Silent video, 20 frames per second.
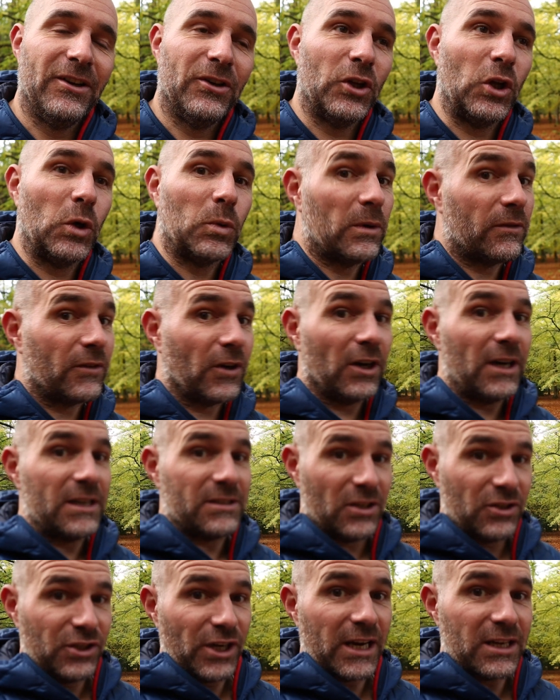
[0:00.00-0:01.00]
All we've got
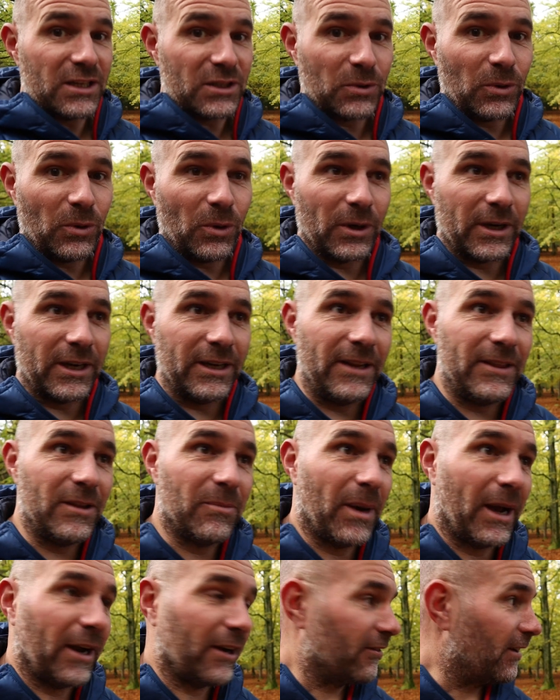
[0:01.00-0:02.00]
is a jay squawking in the
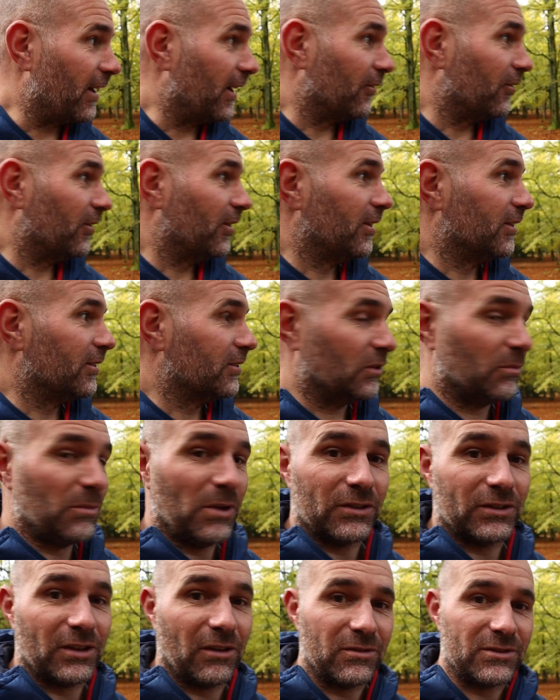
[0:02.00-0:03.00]
background.
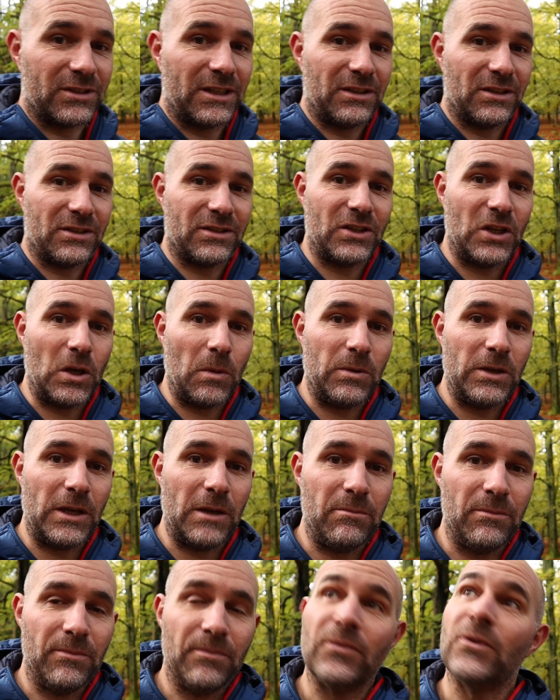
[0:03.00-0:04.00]
Something's obviously disturbed
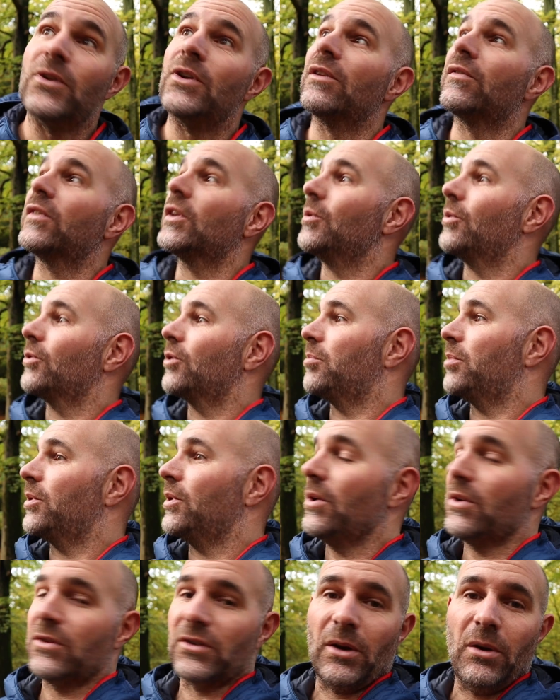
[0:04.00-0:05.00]
him and a few other
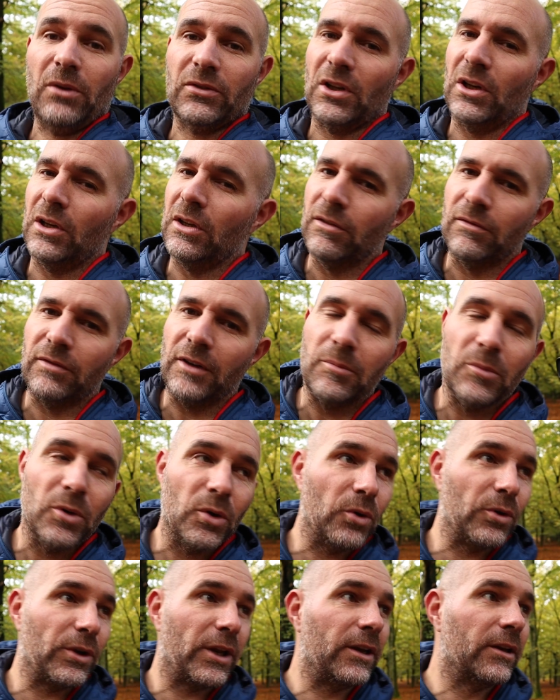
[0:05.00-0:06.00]
birds, so it's a lovely
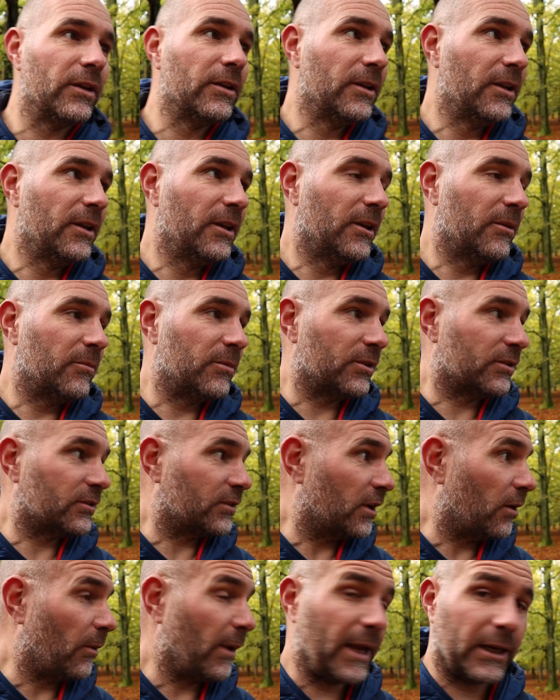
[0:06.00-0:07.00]
morning. But
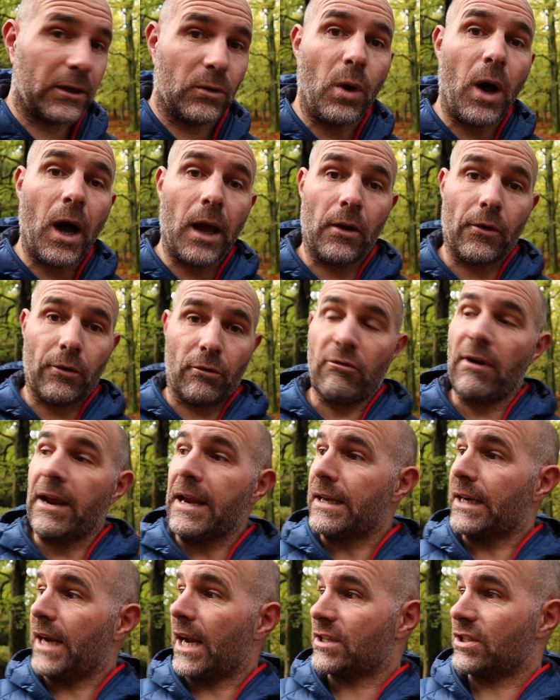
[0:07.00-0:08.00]
we had quite a lot of
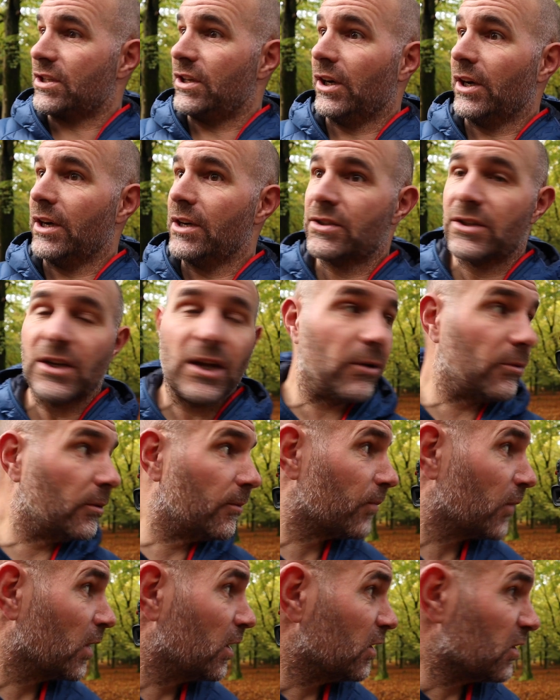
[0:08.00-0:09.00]
rain last night, so
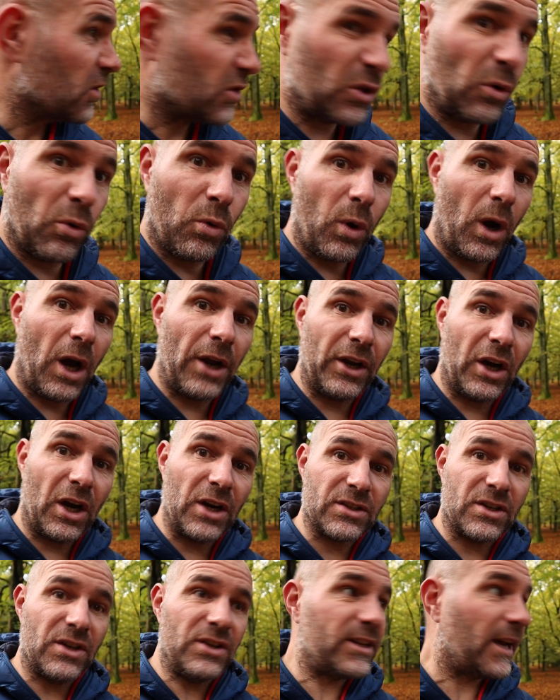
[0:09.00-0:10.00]
still quite
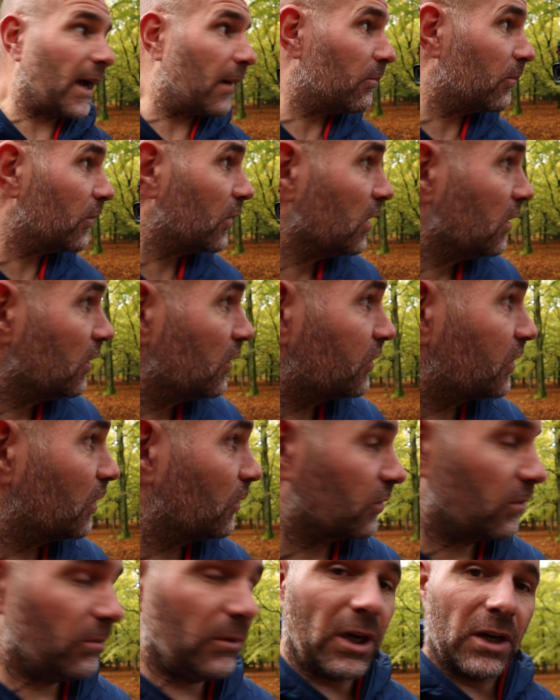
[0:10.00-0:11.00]
nice and damp. Still
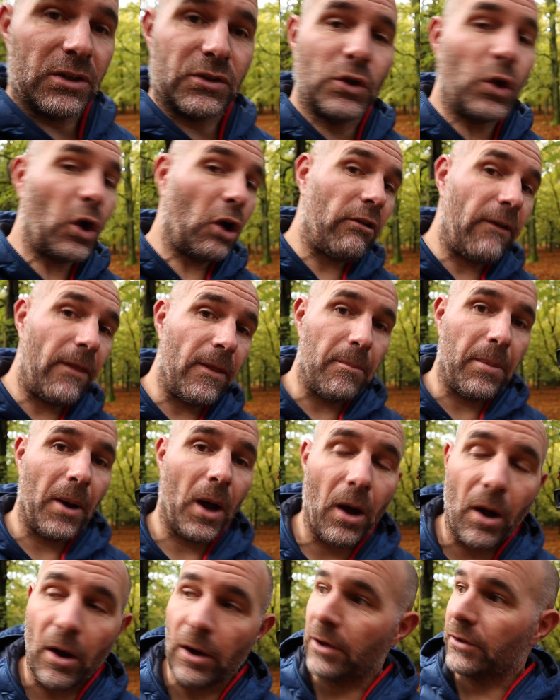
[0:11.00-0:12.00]
some nice colour in the
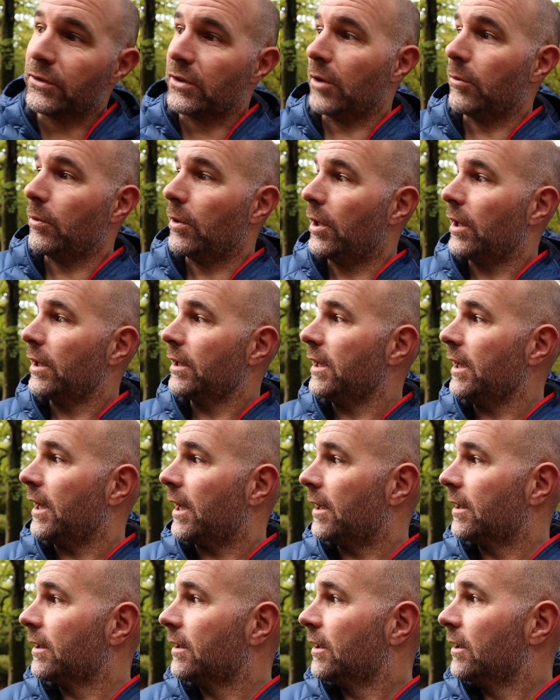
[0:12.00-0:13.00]
bark, so yeah,
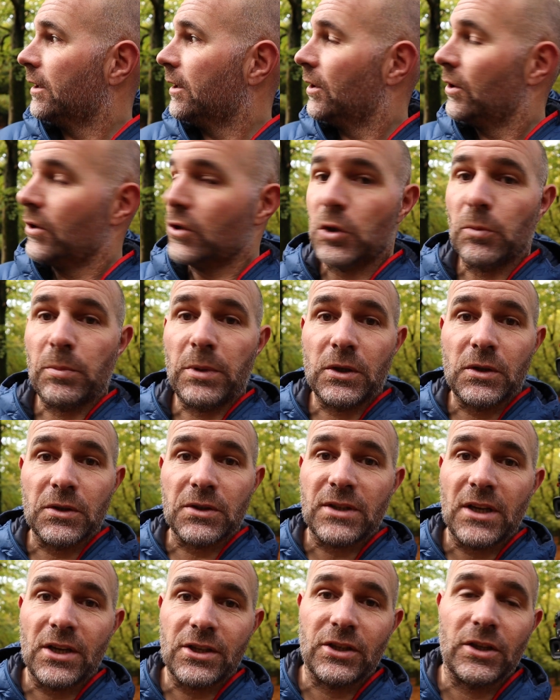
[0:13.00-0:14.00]
should be a good
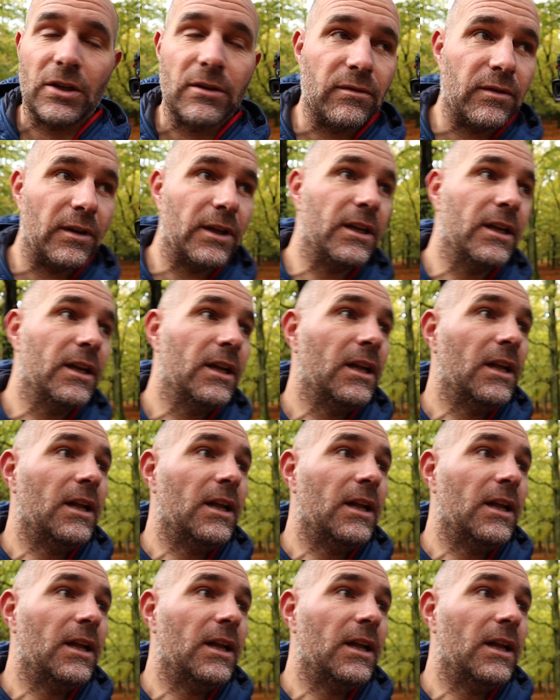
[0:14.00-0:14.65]
session hopefully.